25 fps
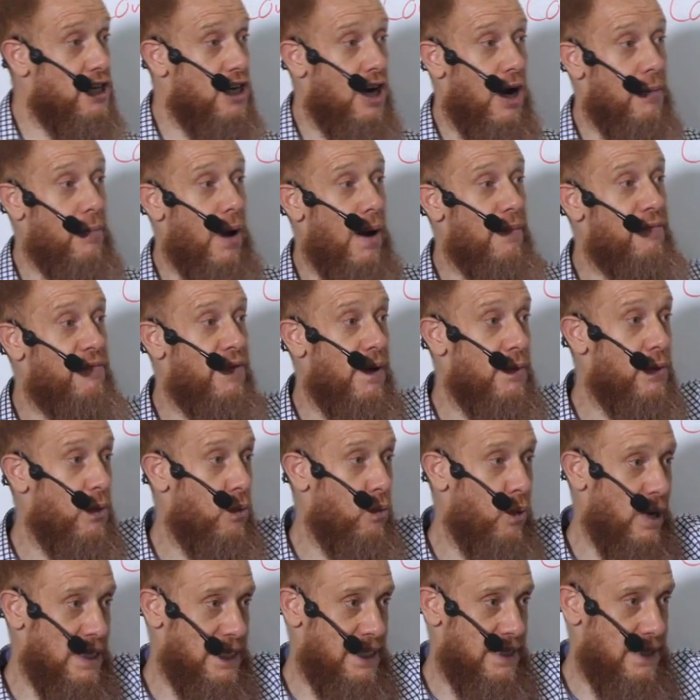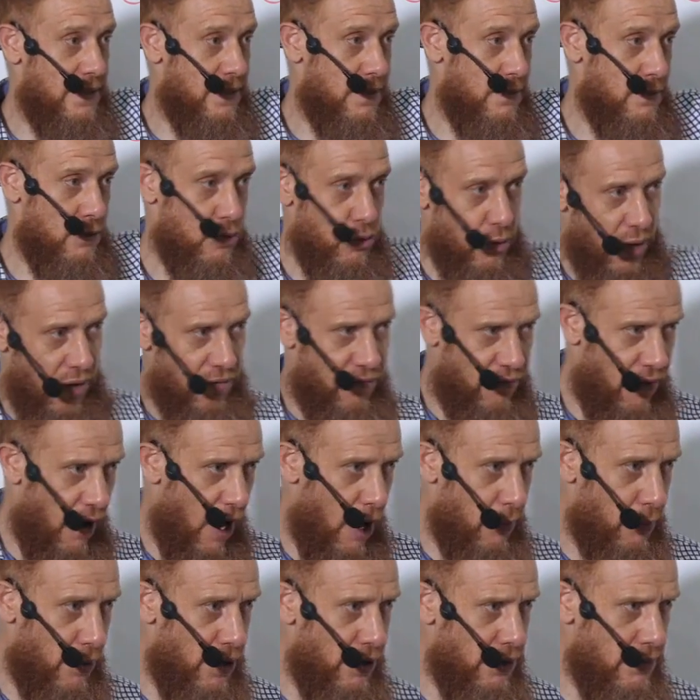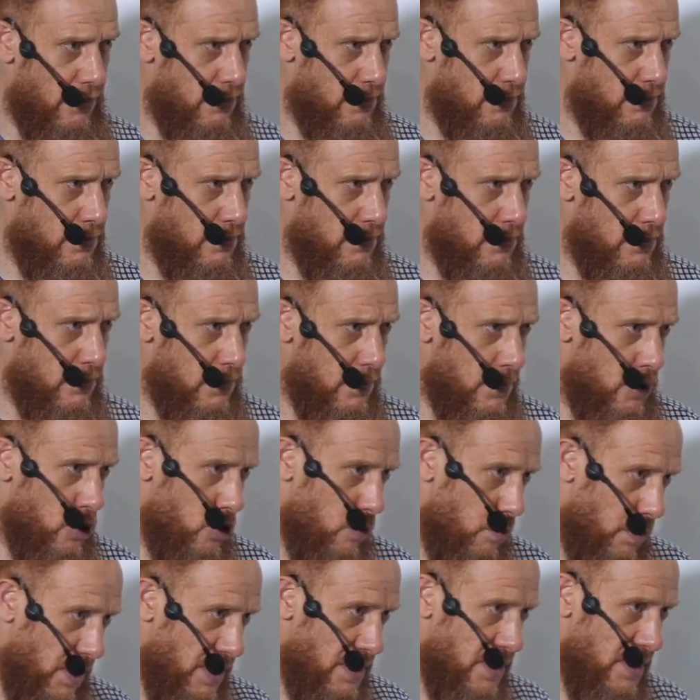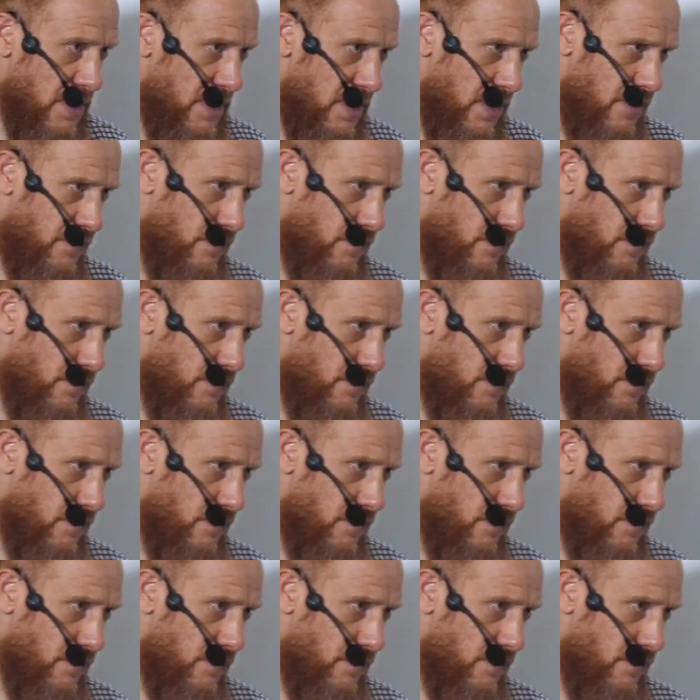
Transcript: come up from the west, you are a farmer, your business is